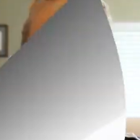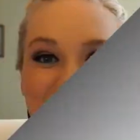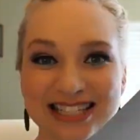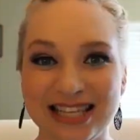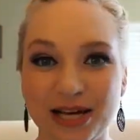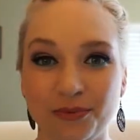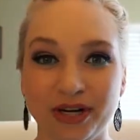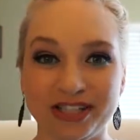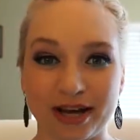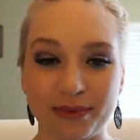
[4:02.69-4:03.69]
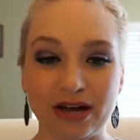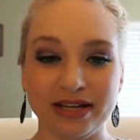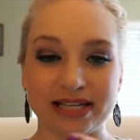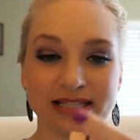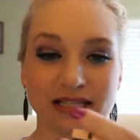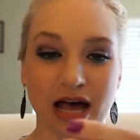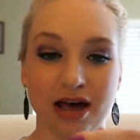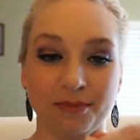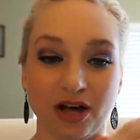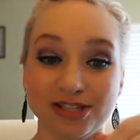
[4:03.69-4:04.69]
Next thing I want to talk about is
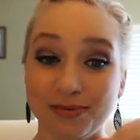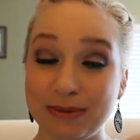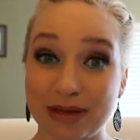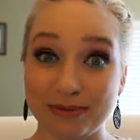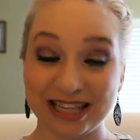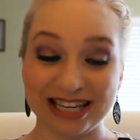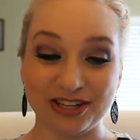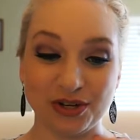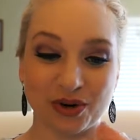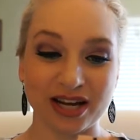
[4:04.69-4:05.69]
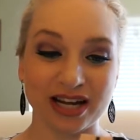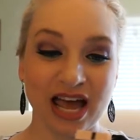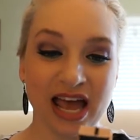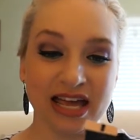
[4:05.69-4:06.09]
also by Maybelline New York,